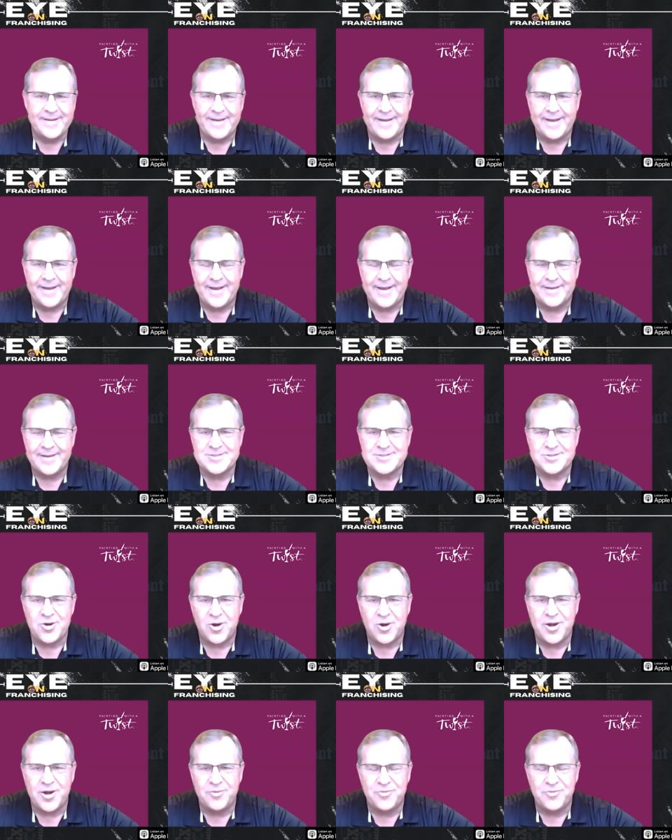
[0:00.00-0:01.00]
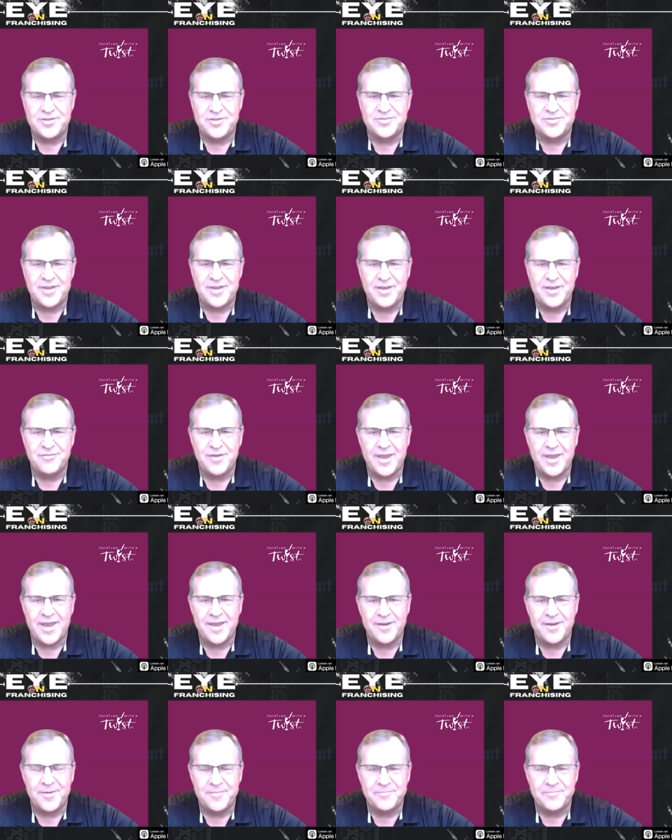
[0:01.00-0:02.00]
uh, started
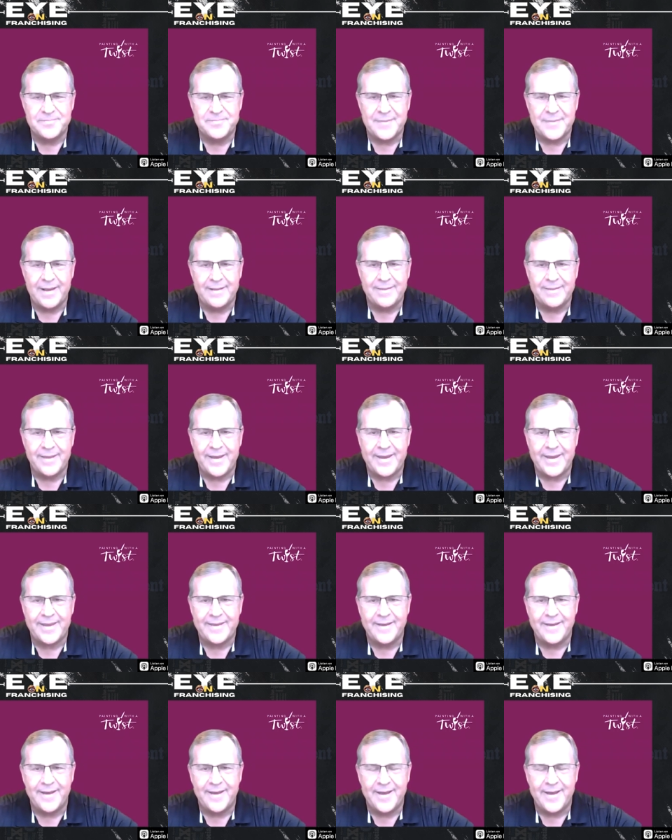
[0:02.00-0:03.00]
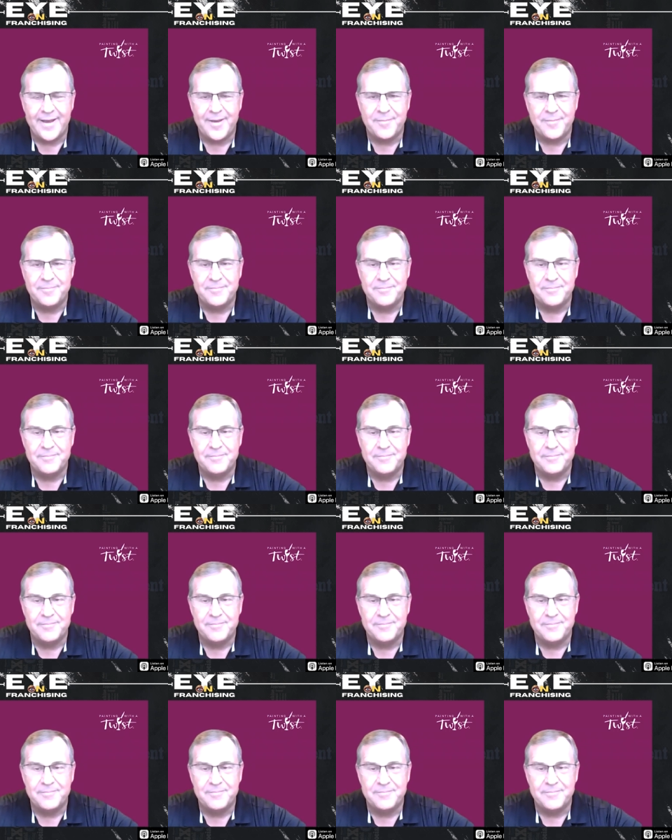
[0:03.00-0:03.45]
receiving like uh,